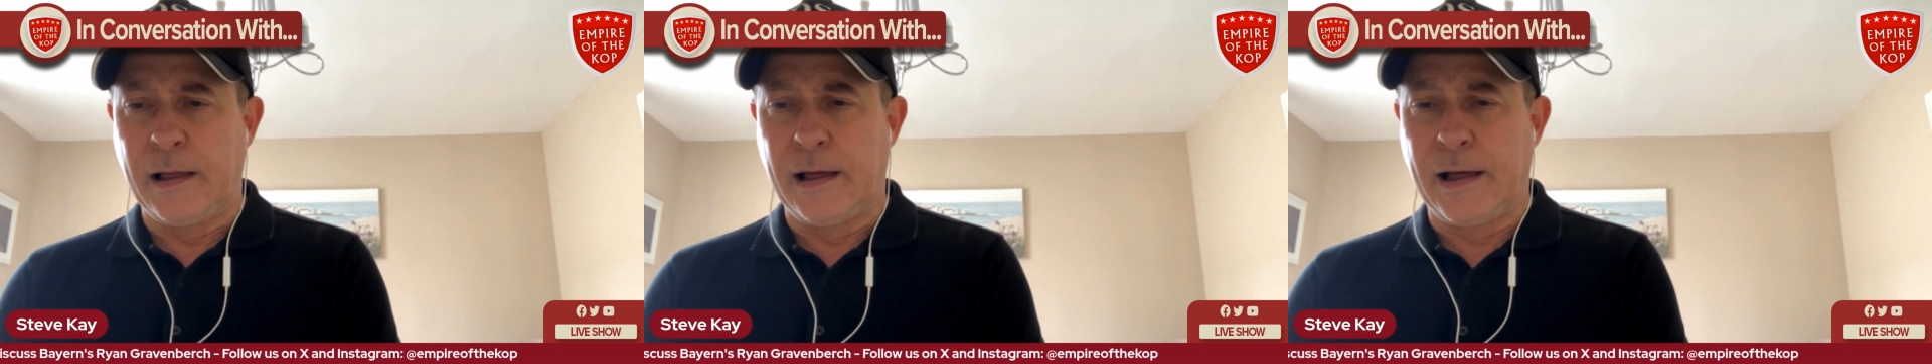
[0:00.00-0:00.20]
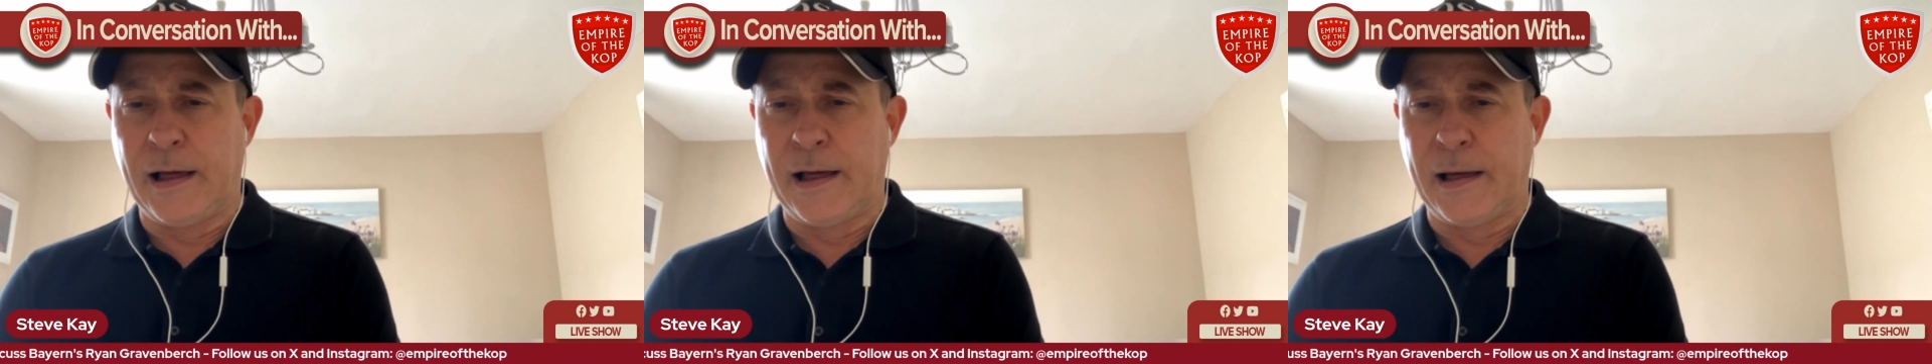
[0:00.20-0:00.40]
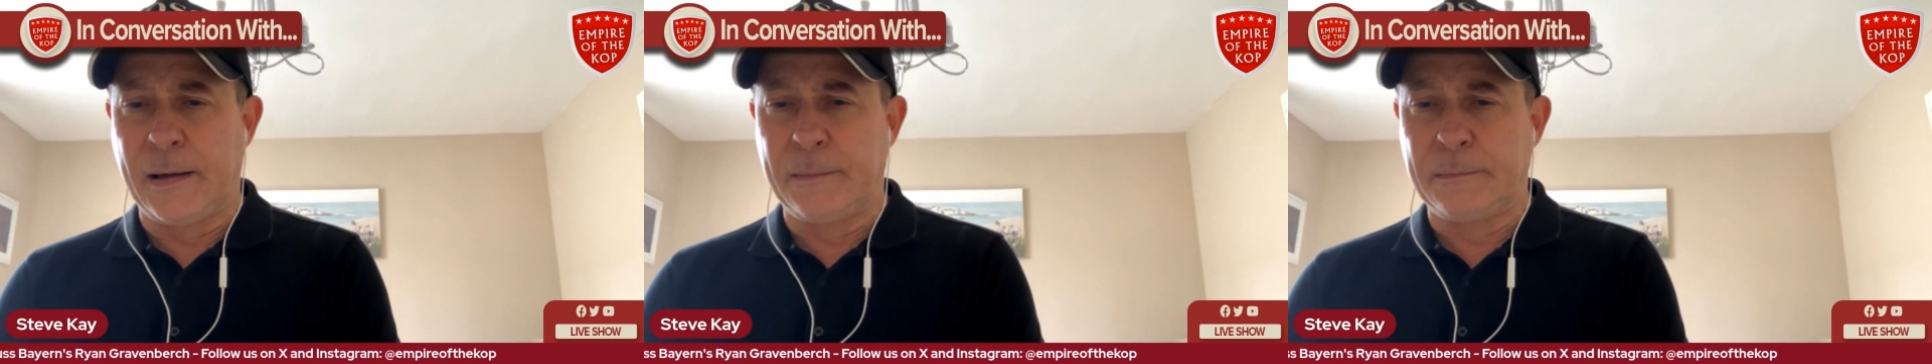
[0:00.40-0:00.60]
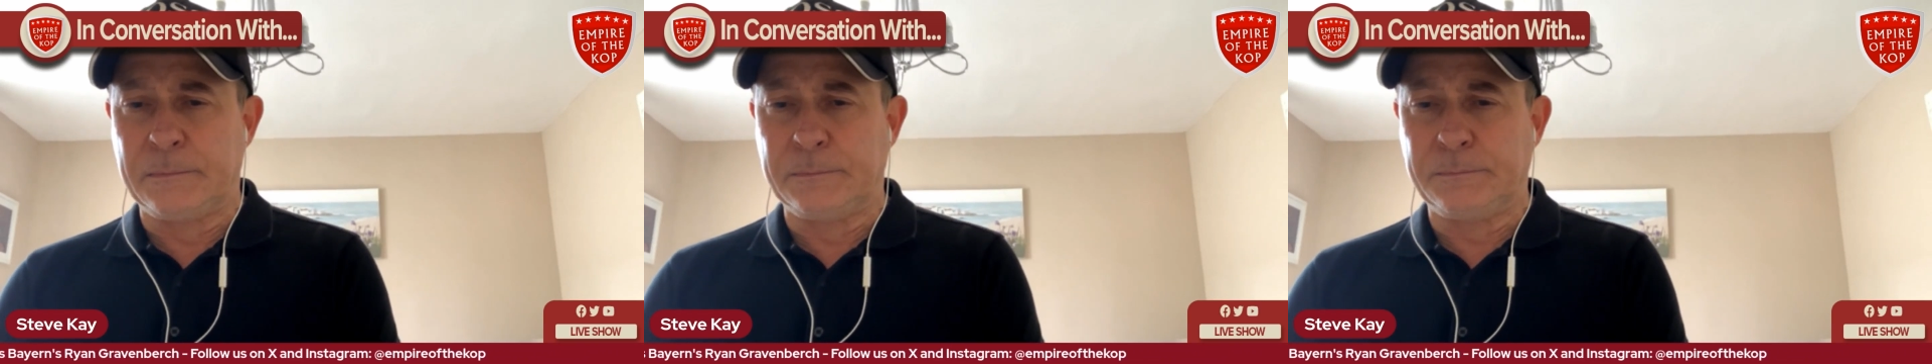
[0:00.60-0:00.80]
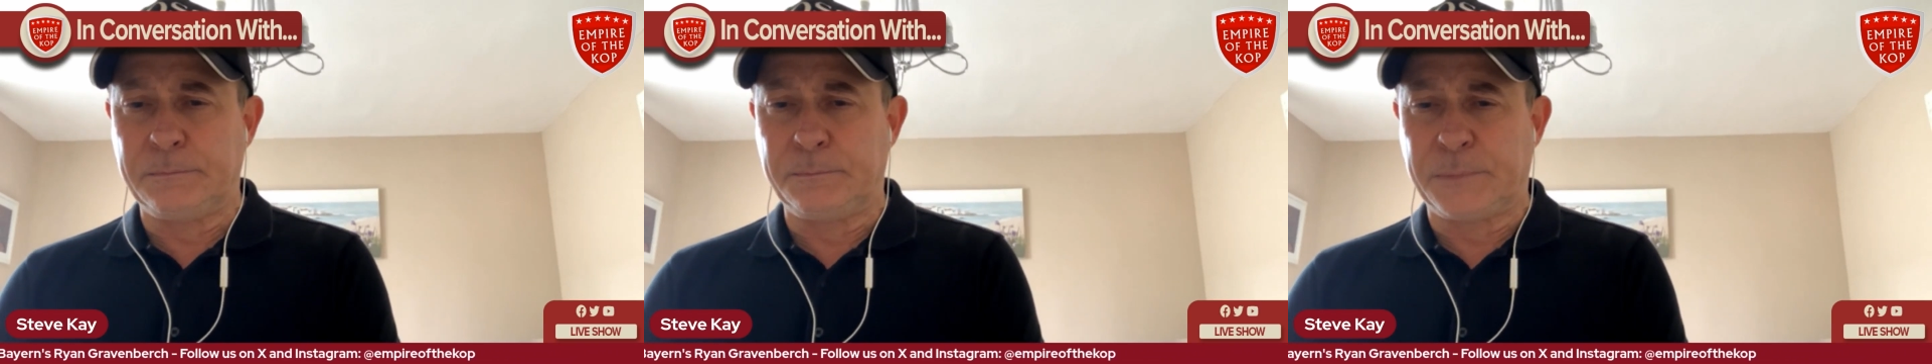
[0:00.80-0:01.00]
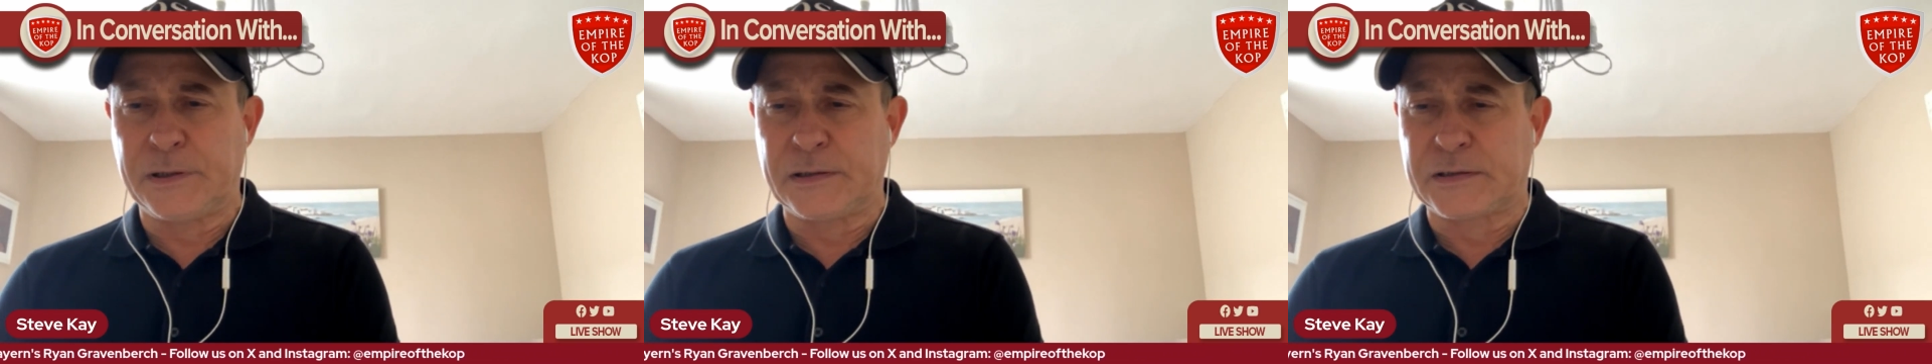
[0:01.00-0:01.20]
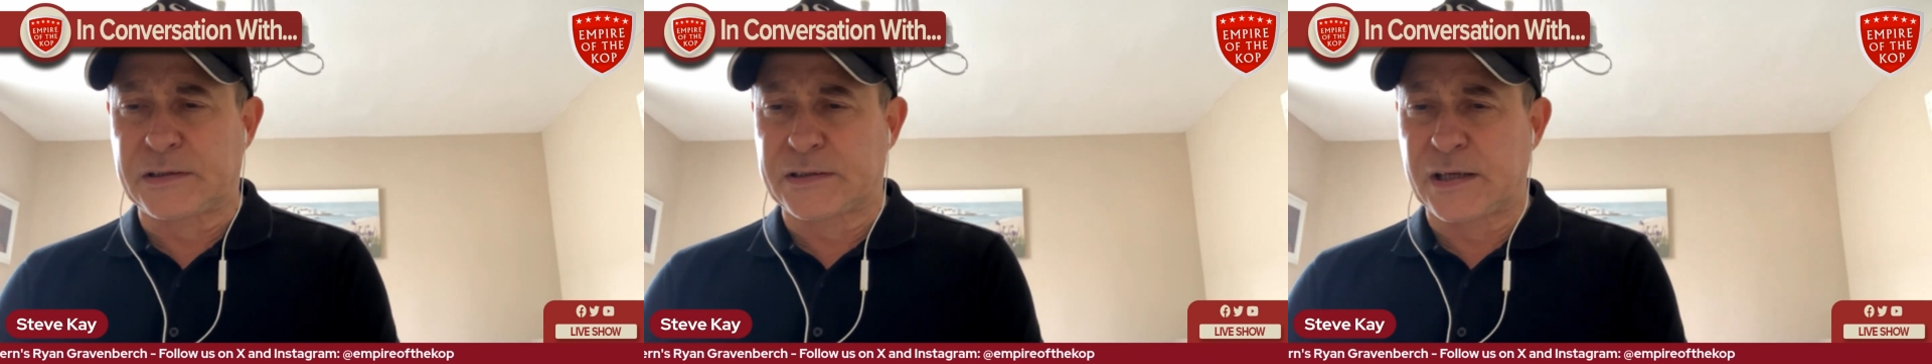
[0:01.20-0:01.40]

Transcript: But